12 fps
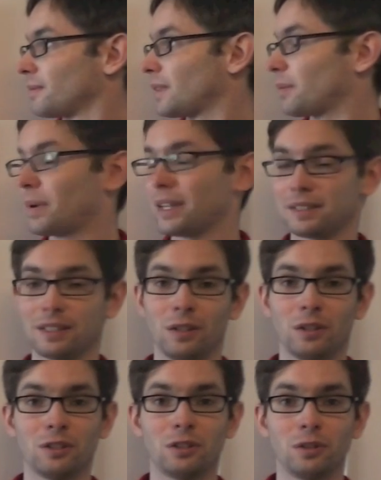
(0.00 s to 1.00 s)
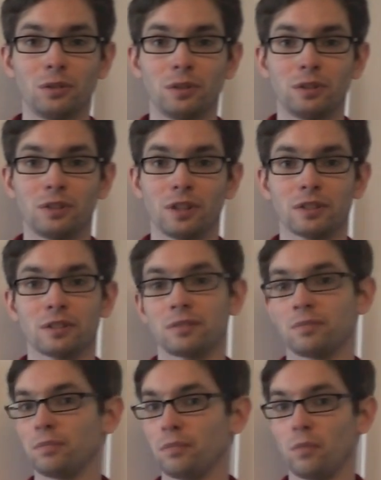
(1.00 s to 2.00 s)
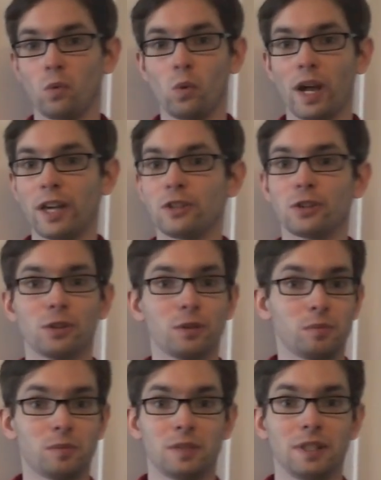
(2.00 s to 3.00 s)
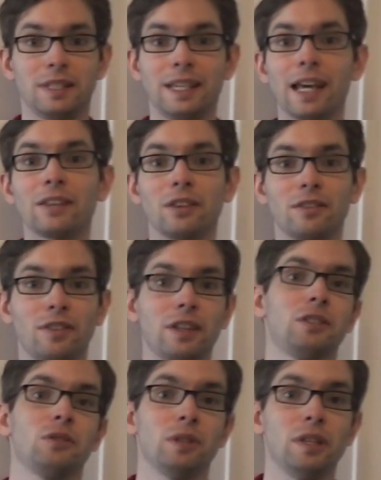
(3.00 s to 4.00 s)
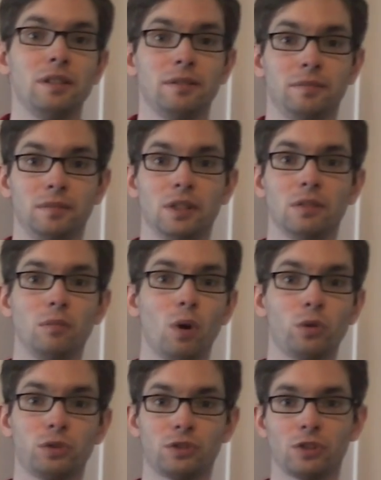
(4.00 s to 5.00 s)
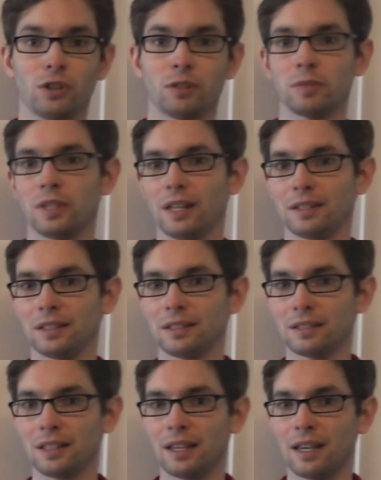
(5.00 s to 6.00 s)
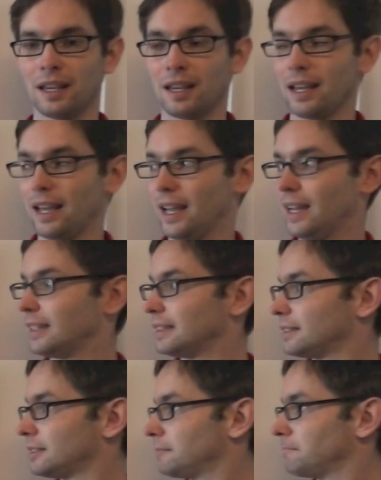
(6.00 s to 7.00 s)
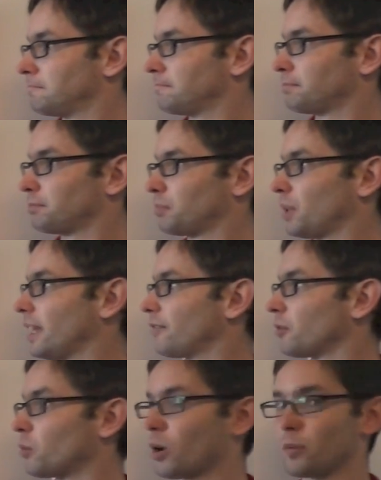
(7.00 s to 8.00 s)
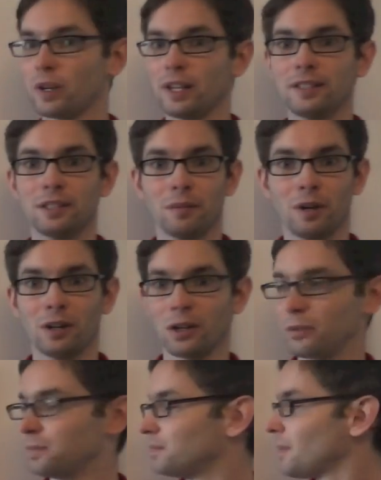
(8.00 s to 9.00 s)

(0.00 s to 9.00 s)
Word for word: The best thing you can do is just wager to get the victory in most circumstances and play for more money tomorrow.